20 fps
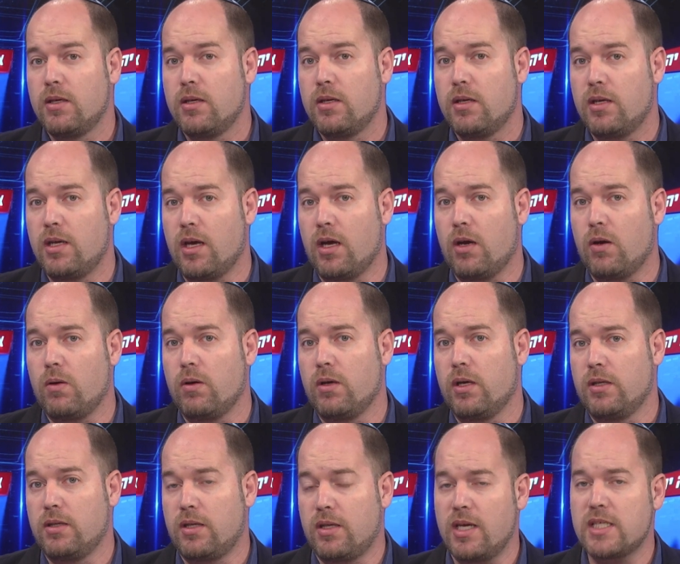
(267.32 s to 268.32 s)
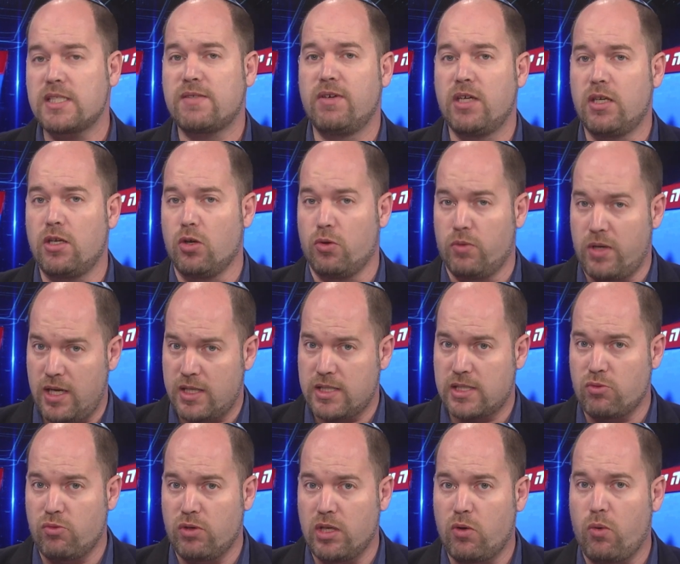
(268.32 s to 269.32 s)
Now, in the next video, next
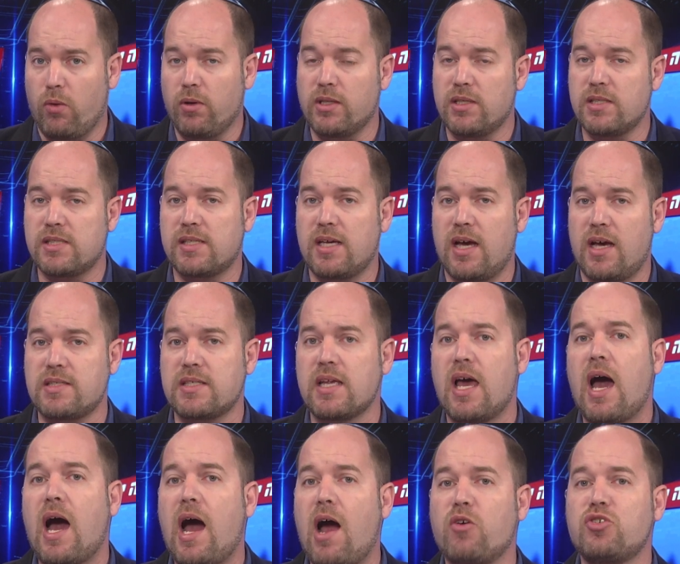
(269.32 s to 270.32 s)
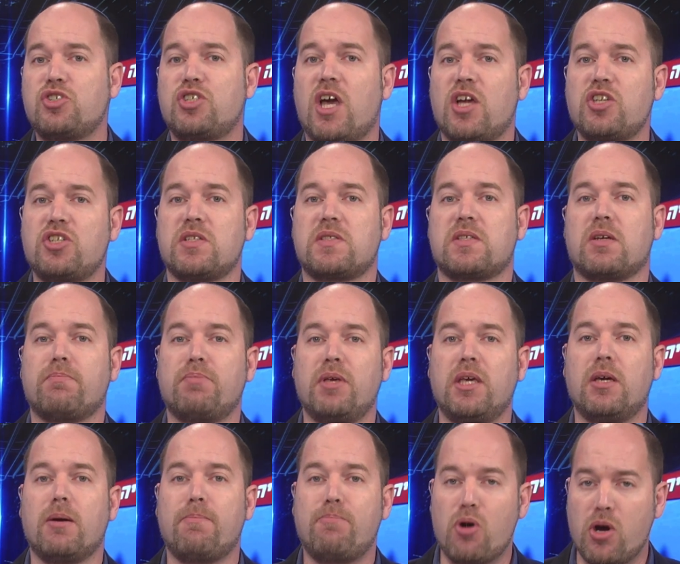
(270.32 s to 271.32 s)
week, we will discuss how judges are
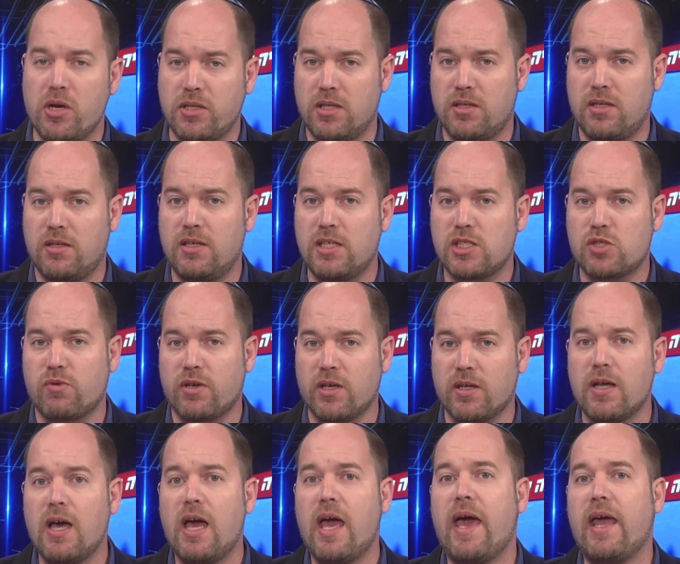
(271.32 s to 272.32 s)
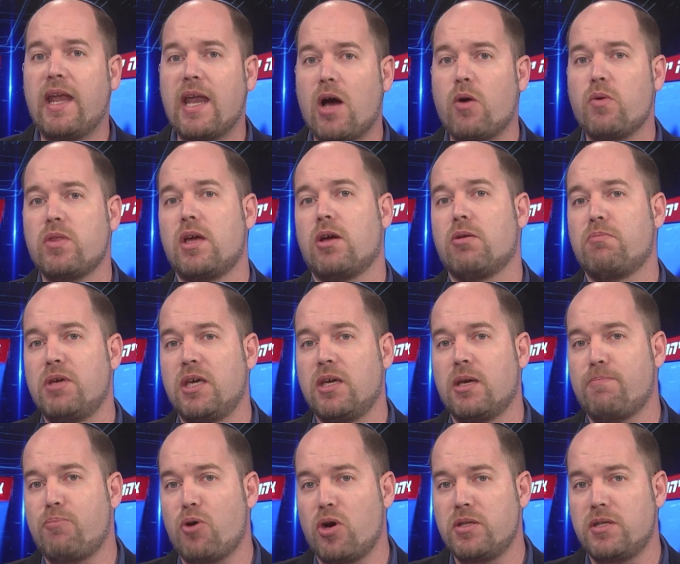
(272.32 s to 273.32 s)
being appointed in Israel and how they are being
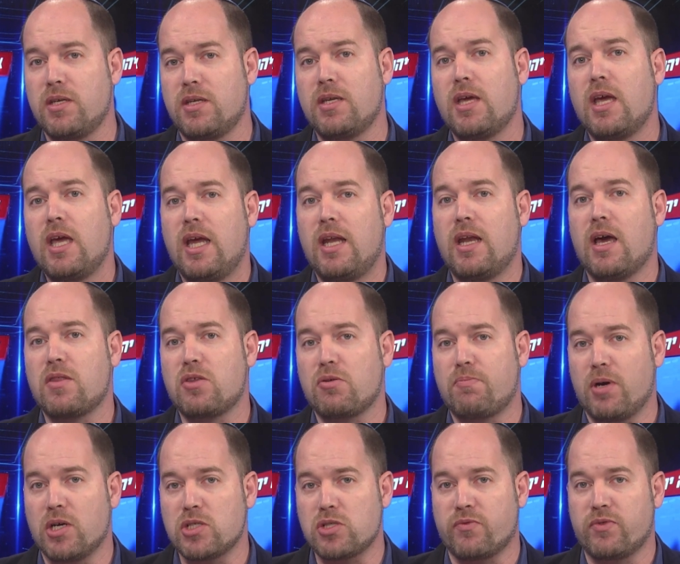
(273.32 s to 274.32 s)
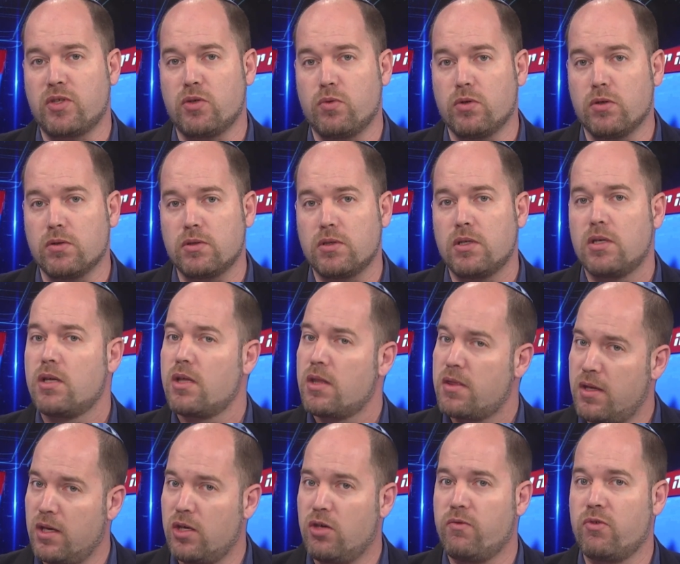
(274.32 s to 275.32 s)
appointed in other parts of the world.
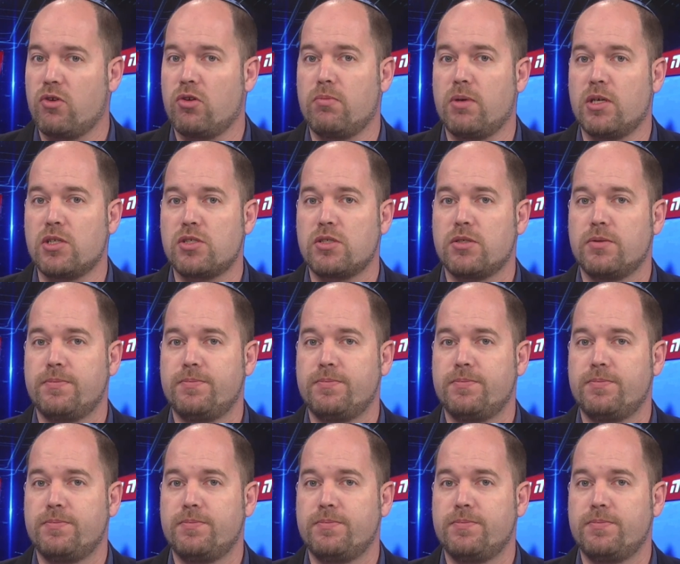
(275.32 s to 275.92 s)
Thank you very much.